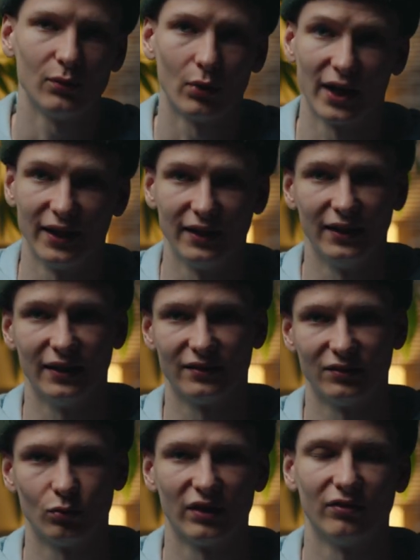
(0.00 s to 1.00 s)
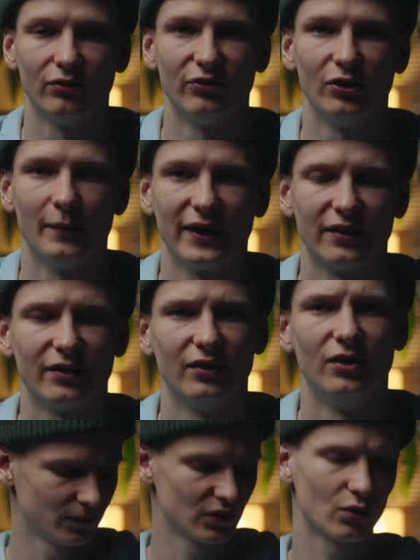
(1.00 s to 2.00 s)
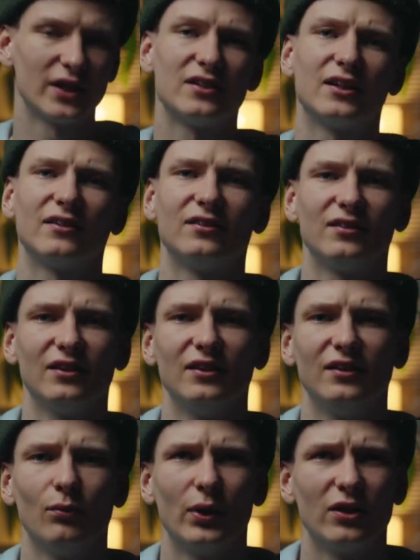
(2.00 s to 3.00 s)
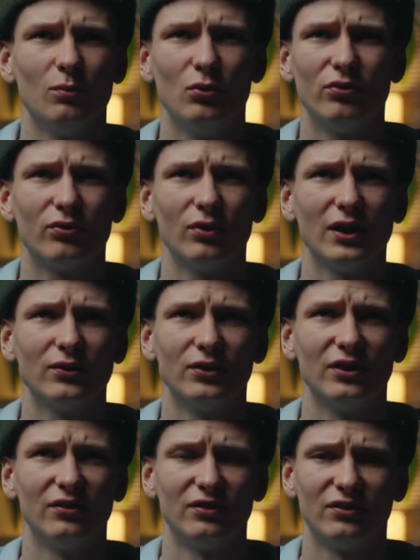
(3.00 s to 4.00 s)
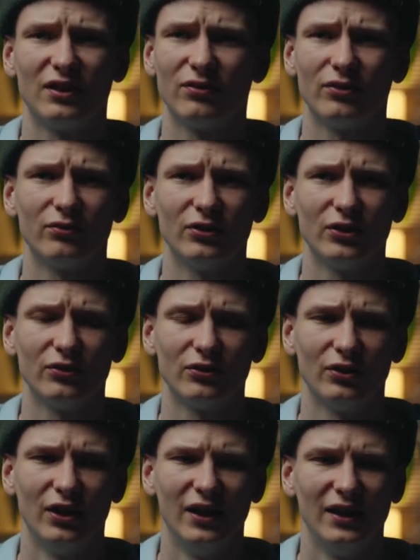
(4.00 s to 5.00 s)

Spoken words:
what I need as a travel filmmaker. So as you can see, when you move around this Tiffen filter,